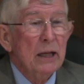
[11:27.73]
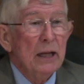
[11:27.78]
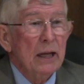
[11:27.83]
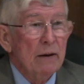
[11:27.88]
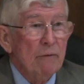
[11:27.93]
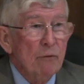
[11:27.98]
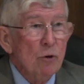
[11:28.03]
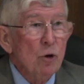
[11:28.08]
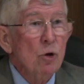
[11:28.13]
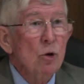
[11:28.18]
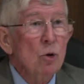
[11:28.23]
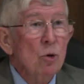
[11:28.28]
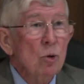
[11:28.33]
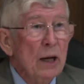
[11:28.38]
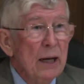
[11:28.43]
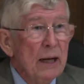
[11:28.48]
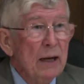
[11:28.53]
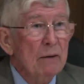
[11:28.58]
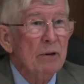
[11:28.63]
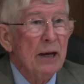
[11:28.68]
If you
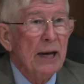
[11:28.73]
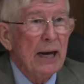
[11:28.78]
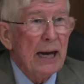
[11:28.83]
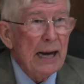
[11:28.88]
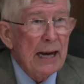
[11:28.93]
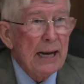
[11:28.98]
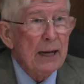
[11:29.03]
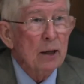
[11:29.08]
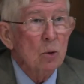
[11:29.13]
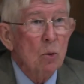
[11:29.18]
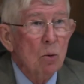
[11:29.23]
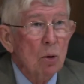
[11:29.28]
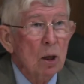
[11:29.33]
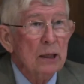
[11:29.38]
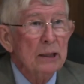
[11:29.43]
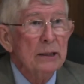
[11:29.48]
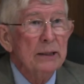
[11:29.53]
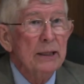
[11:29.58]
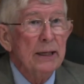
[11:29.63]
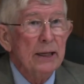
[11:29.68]
have a high
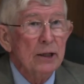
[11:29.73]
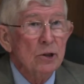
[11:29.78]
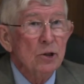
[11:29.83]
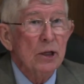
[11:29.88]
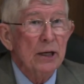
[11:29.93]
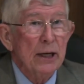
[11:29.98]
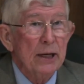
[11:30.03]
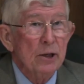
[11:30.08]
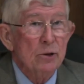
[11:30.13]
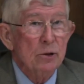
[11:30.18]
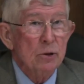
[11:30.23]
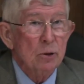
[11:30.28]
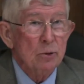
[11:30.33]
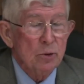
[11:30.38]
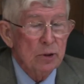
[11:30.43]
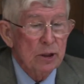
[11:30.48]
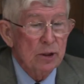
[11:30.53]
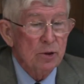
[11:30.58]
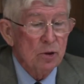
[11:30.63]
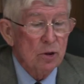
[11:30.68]
quality educational
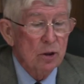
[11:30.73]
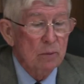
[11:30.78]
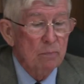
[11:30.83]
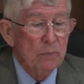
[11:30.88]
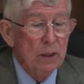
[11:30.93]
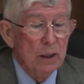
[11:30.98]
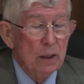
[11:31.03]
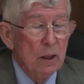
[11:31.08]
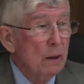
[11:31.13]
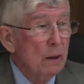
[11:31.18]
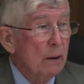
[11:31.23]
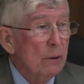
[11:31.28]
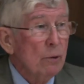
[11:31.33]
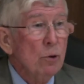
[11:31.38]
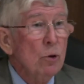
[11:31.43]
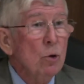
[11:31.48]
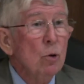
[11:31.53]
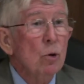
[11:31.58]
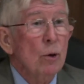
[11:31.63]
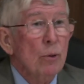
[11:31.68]
system,
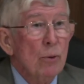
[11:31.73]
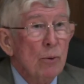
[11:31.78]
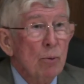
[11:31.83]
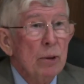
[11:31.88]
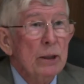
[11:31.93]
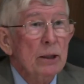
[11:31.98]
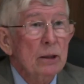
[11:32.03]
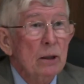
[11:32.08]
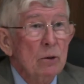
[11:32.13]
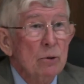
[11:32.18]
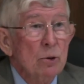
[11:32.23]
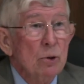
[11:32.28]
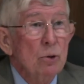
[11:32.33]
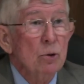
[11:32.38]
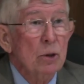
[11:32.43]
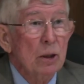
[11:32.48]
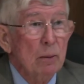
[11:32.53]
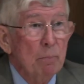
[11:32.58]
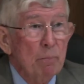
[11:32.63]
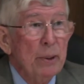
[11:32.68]
you are thrilled to
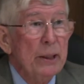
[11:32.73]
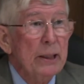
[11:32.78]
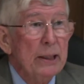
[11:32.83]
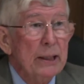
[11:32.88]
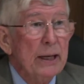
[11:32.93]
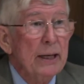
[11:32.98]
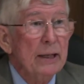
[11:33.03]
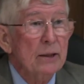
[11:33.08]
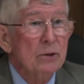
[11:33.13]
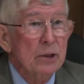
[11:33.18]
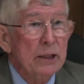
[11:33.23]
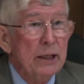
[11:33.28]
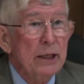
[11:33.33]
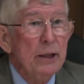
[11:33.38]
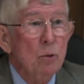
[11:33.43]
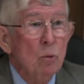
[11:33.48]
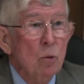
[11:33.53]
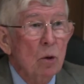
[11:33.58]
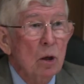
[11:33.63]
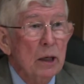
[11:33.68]
compete against
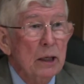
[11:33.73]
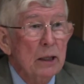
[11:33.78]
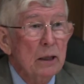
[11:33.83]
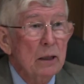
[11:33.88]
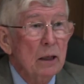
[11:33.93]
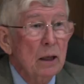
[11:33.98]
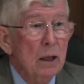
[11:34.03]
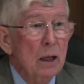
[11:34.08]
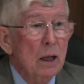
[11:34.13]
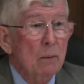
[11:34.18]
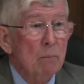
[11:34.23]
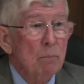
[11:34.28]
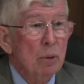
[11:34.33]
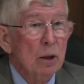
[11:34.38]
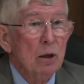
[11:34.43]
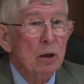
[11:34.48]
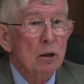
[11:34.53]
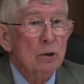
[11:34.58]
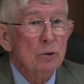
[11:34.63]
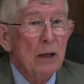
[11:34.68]
anyone,
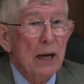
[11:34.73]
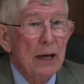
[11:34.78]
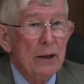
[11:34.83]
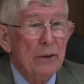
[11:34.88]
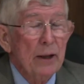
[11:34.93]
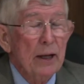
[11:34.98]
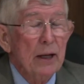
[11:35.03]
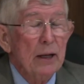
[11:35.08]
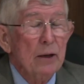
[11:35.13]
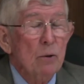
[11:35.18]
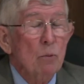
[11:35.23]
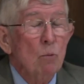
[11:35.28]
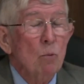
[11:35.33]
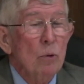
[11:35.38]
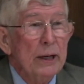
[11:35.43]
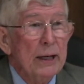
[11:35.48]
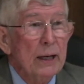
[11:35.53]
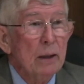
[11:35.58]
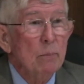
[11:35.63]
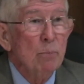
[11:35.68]
because I think
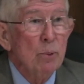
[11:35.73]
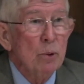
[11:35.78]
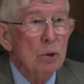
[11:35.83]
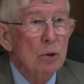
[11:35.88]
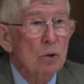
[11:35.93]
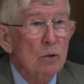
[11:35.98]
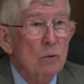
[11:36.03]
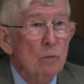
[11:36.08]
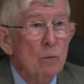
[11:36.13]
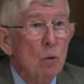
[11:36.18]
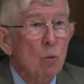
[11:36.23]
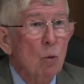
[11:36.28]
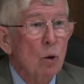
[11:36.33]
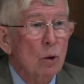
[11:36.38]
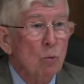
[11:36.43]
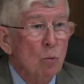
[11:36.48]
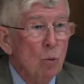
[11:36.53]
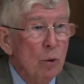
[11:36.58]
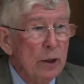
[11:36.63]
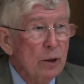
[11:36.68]
we can prove
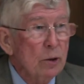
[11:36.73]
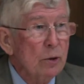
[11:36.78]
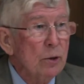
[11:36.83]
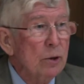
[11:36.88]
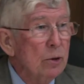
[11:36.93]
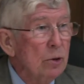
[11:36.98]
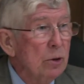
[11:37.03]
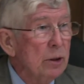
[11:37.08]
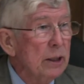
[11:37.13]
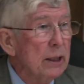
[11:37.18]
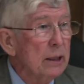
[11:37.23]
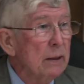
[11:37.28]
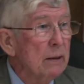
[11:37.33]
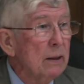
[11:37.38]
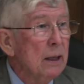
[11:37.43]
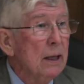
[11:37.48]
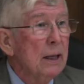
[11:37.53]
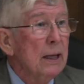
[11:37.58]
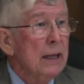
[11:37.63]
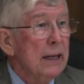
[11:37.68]
what we are doing
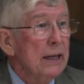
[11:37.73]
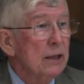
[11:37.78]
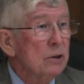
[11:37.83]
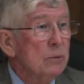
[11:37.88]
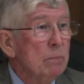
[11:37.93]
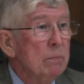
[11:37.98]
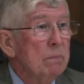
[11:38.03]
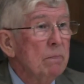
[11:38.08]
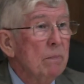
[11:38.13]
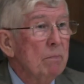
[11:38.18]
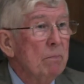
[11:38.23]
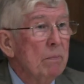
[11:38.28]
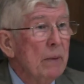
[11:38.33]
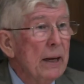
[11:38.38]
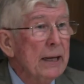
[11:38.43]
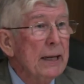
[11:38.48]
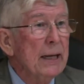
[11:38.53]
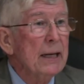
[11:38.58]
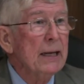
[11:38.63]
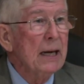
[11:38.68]
is
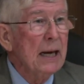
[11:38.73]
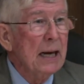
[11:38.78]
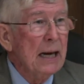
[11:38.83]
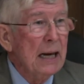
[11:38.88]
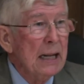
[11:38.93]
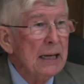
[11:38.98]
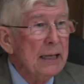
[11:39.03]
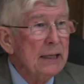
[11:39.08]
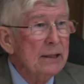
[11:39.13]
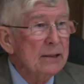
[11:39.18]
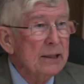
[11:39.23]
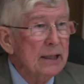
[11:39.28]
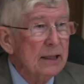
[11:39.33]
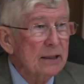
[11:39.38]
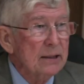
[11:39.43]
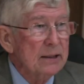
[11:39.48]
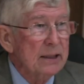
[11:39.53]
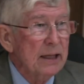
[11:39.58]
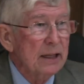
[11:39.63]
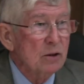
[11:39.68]
making highly
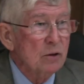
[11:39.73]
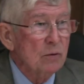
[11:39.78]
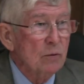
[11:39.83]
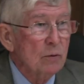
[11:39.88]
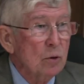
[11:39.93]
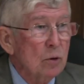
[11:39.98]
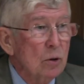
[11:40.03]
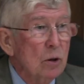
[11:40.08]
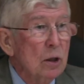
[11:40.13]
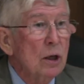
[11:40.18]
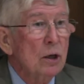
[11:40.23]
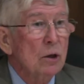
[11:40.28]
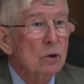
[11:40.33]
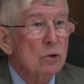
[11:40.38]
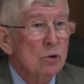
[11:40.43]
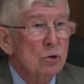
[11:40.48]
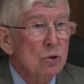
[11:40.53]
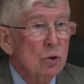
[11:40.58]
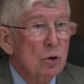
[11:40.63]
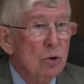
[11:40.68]
successful
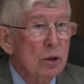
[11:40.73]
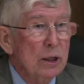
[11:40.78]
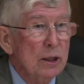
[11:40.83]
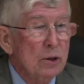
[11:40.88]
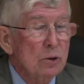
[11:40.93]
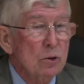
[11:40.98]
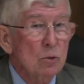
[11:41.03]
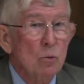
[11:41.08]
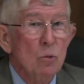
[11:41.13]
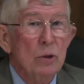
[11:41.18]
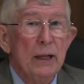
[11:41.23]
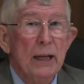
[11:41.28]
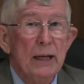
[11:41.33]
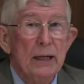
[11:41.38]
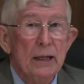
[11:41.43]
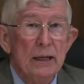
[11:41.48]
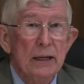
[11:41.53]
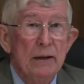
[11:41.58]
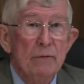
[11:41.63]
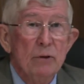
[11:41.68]
students when
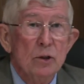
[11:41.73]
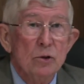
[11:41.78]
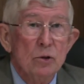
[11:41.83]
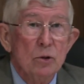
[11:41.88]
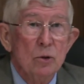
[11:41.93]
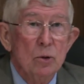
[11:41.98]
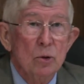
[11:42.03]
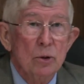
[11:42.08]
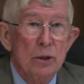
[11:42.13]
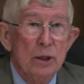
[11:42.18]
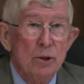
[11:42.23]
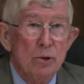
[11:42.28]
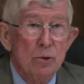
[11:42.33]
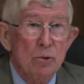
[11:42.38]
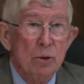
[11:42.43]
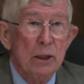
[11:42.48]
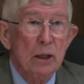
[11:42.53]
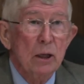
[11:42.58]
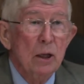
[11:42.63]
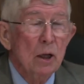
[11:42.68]
they leave the school
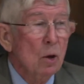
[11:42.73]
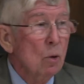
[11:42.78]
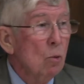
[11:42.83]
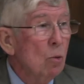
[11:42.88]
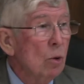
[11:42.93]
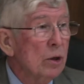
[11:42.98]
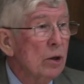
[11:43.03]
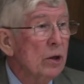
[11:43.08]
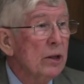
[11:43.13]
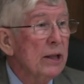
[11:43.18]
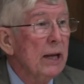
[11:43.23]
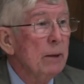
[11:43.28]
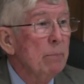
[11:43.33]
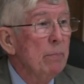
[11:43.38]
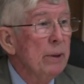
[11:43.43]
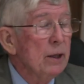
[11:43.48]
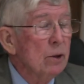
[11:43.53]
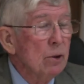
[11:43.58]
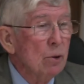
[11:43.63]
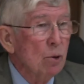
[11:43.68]
district, whether they
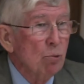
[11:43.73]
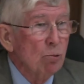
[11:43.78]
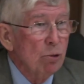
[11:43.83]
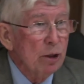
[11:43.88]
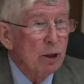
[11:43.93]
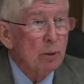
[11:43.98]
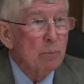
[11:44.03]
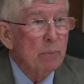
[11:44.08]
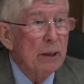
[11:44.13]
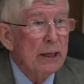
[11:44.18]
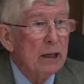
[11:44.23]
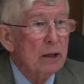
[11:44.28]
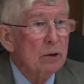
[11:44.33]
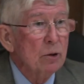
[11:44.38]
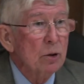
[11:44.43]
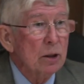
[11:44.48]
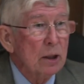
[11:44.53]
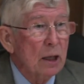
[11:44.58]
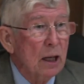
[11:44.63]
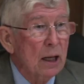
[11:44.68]
be career
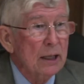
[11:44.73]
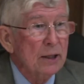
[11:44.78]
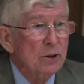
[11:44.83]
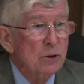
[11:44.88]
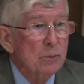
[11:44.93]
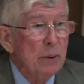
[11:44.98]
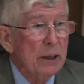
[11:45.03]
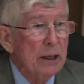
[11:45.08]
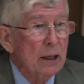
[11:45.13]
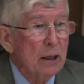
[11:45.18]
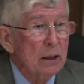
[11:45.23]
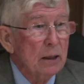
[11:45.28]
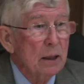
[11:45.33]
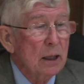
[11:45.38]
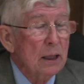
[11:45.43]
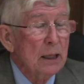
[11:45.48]
bound or college bound.